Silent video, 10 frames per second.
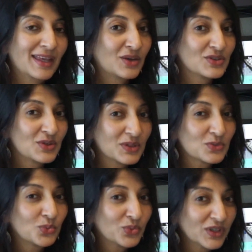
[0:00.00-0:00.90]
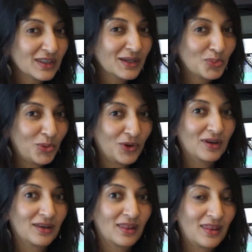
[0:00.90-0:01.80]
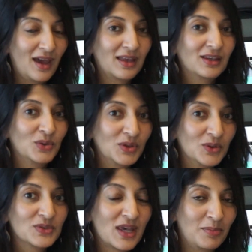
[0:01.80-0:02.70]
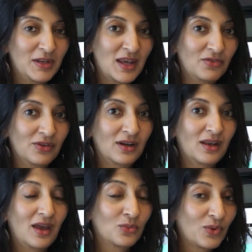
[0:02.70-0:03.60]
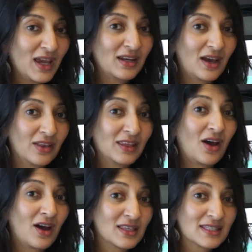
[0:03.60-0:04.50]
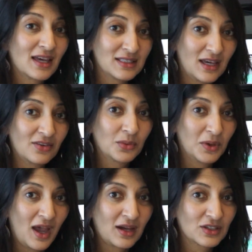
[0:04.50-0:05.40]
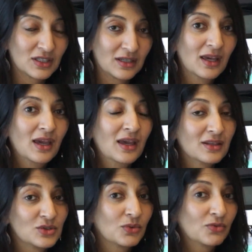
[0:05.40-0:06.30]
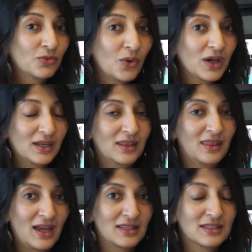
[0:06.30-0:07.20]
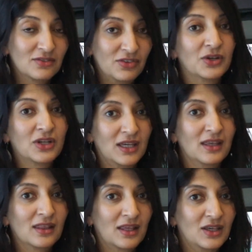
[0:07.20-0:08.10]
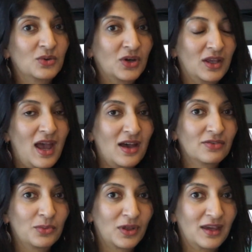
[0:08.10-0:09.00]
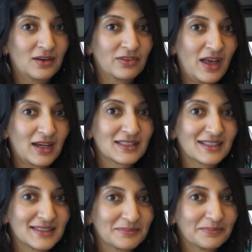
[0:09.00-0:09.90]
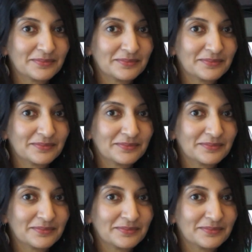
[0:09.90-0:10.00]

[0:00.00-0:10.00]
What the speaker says: And so it's really important that you use epinephrine right on the onset of a reaction to avoid that severity that you could have with anaphylaxis.